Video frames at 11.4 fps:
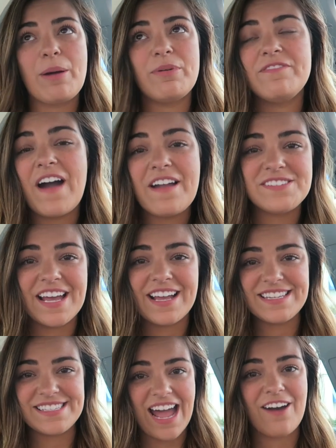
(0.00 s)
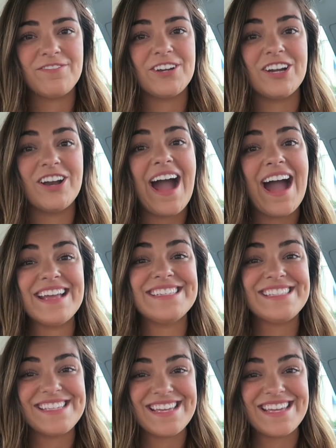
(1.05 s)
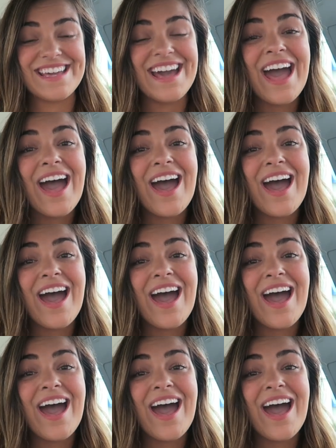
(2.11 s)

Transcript: probably five seconds after, I see